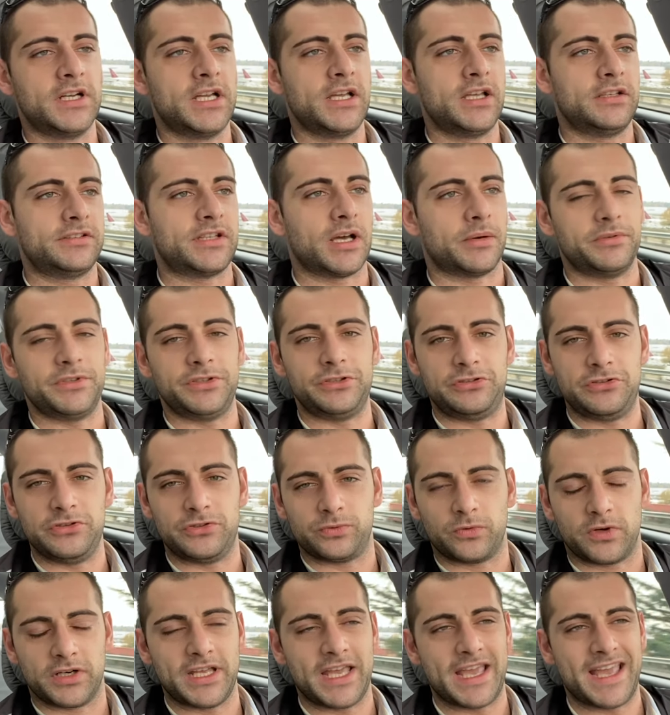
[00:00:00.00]

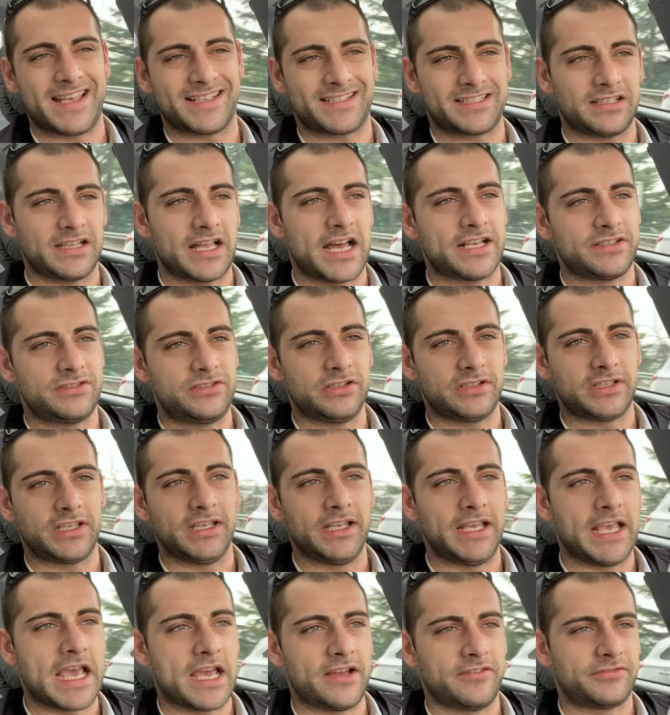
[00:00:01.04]
W220 S-Class you can
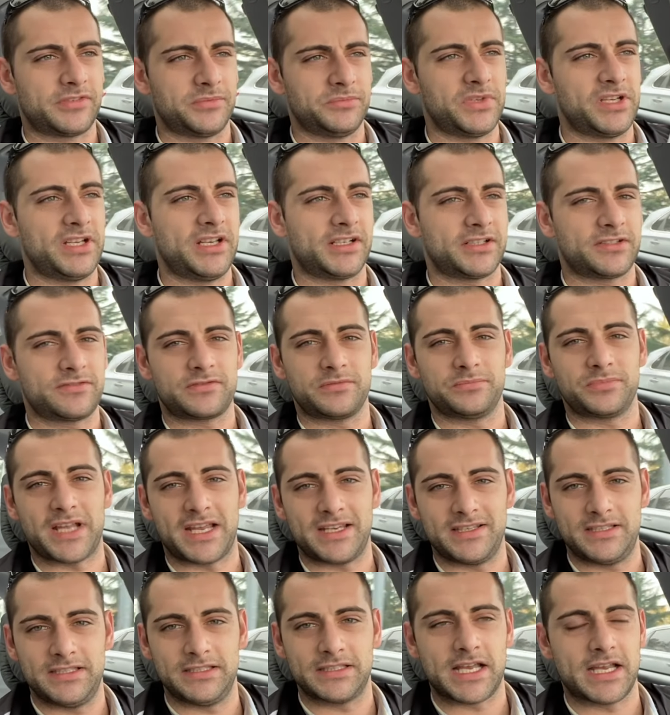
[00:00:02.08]
get from the years from
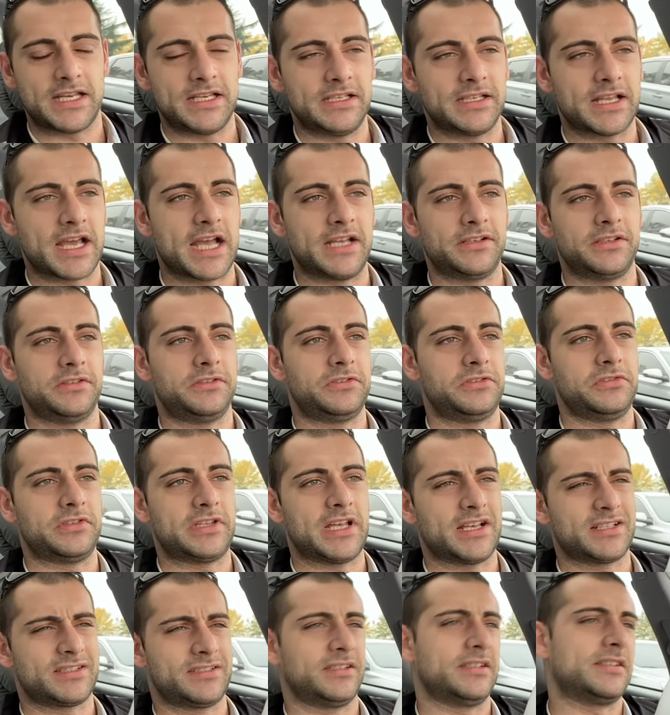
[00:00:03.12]
1999 to
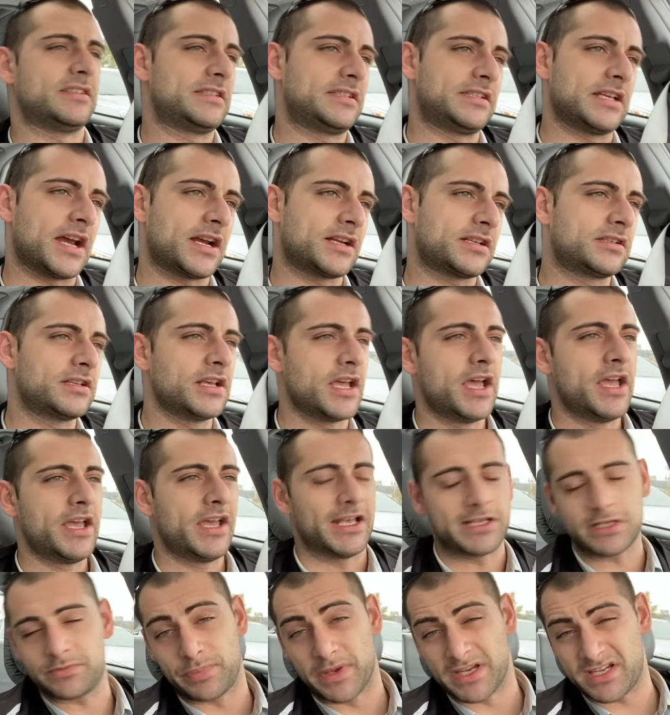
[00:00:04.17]
2006,
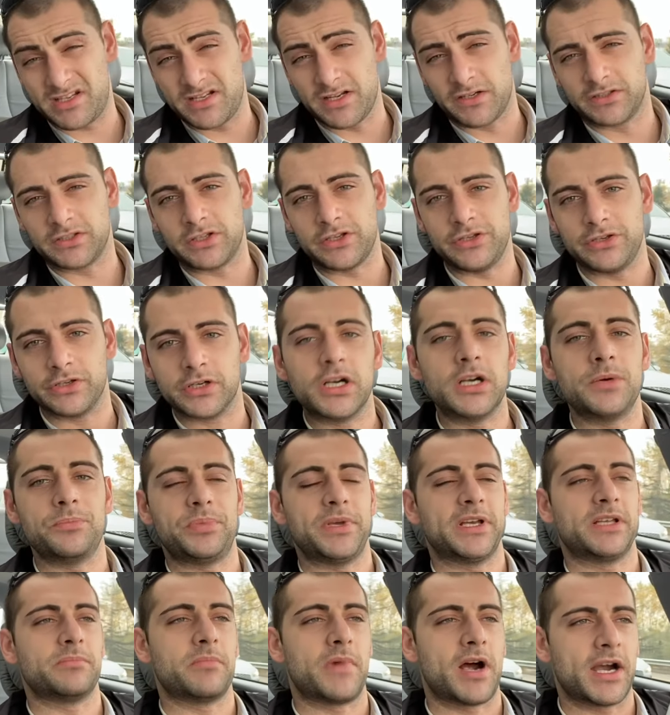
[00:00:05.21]
especially on the
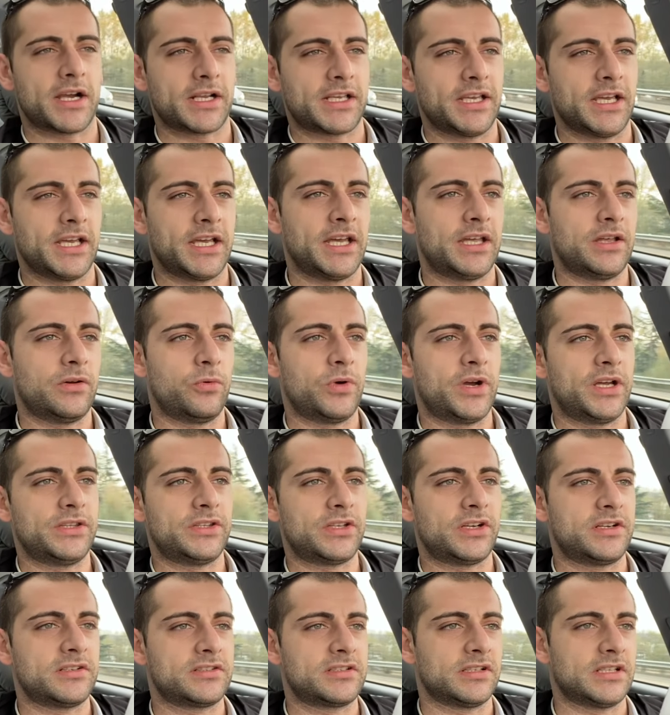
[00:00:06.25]
European market when
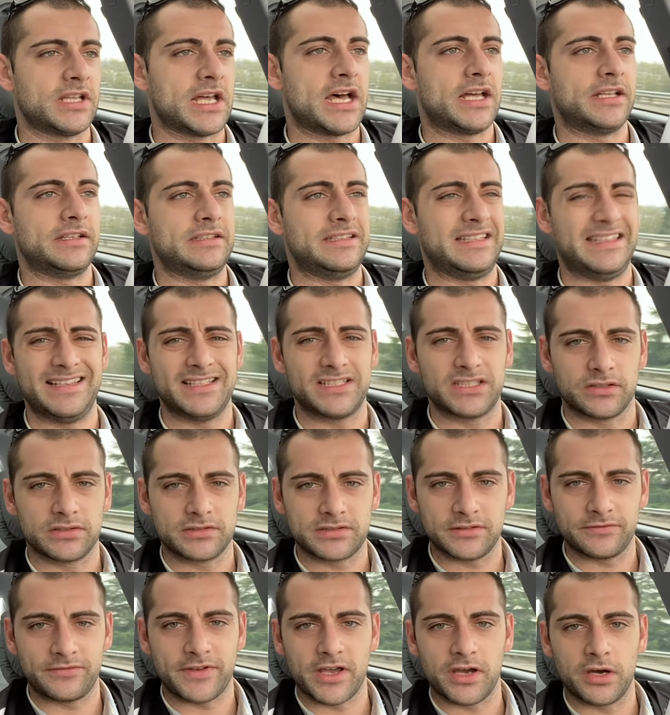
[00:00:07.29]
there's a lot of diesels
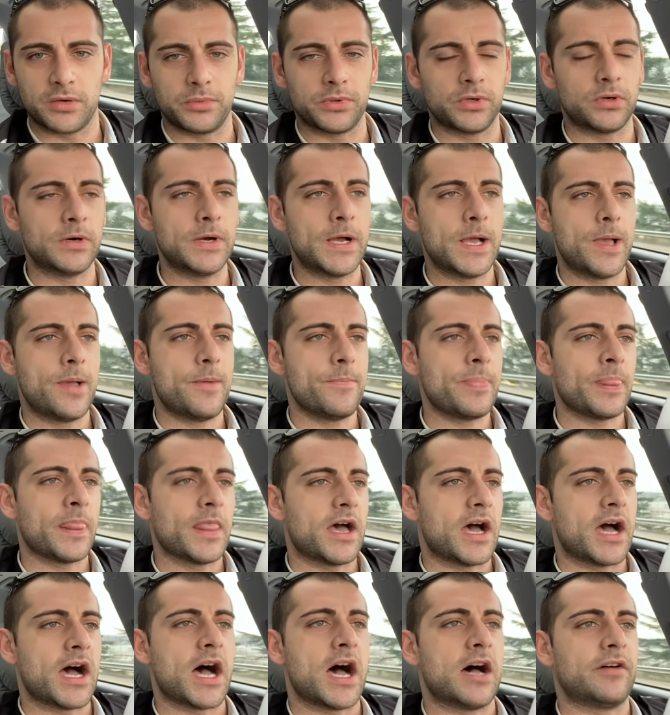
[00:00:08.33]
available
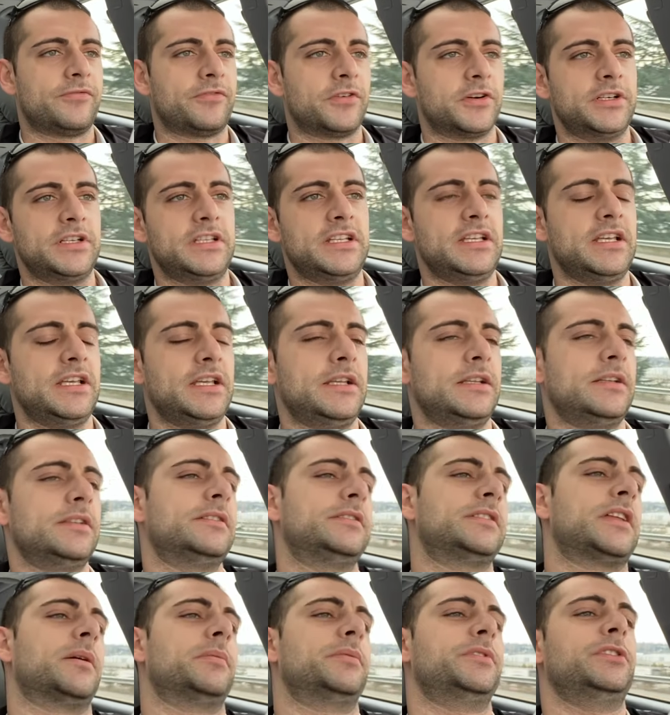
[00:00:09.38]
for the
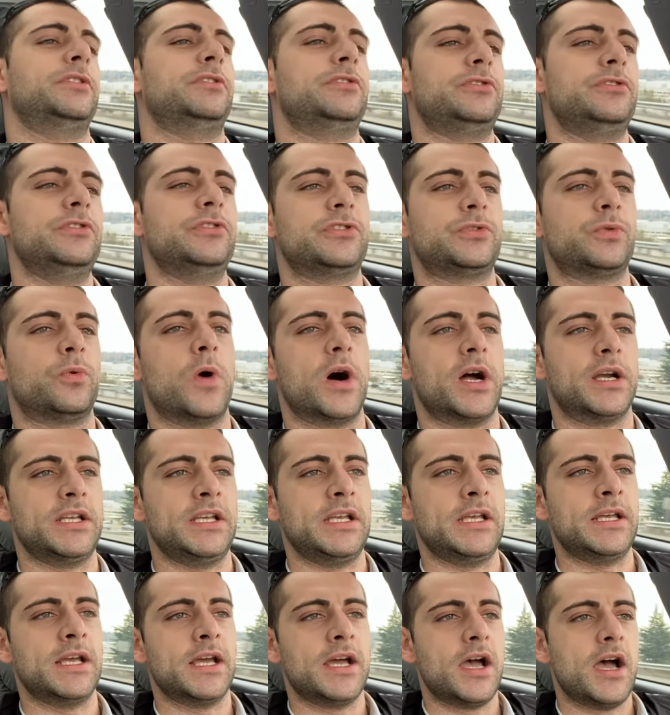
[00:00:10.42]

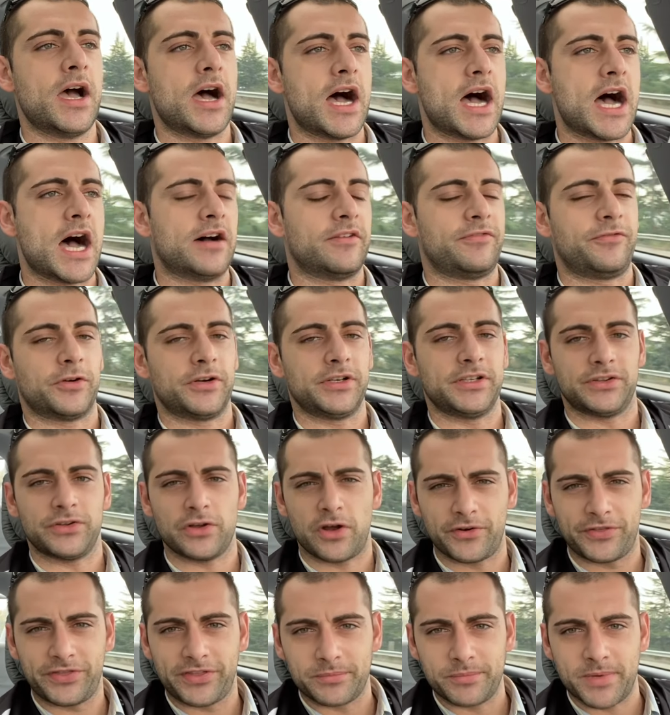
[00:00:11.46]
W220. For the
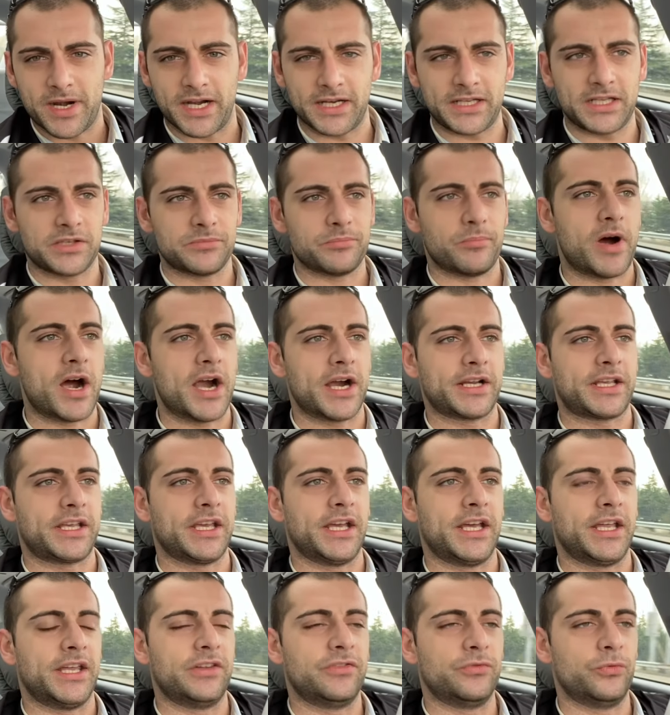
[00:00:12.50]
North American
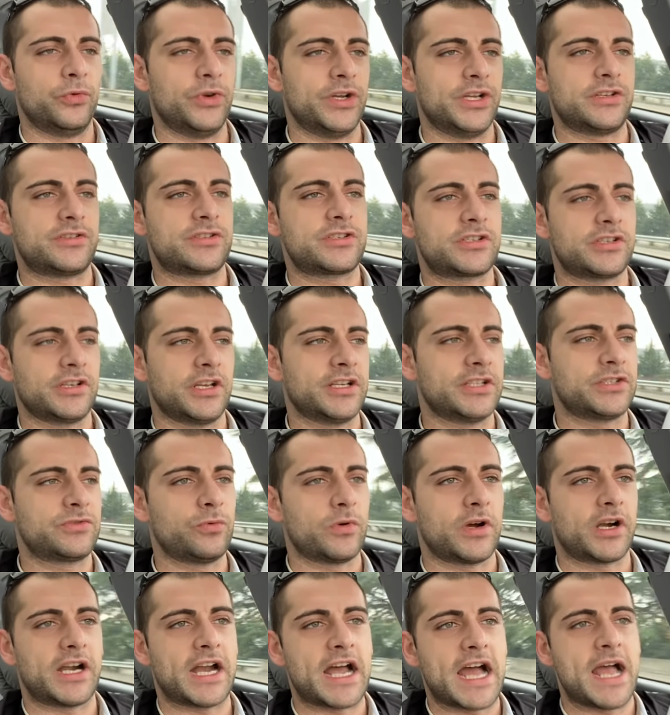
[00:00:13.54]
market, which is
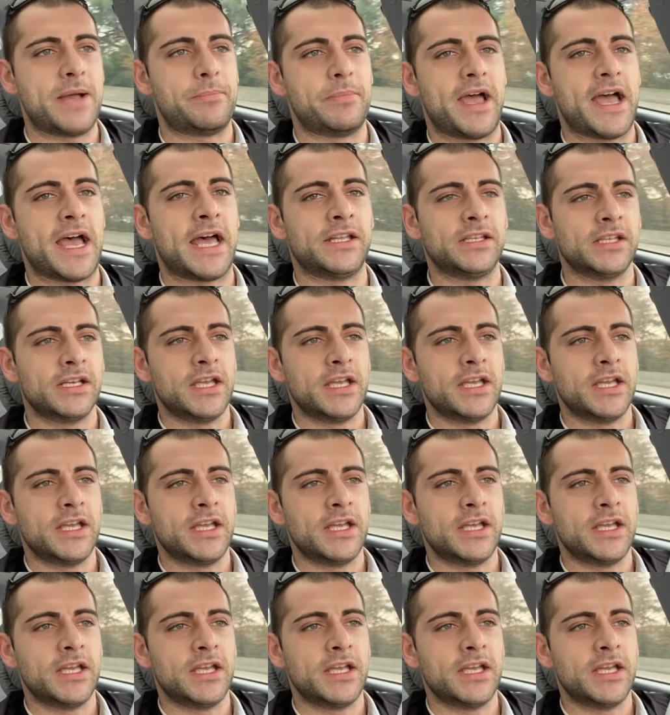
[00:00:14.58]
where I'm at,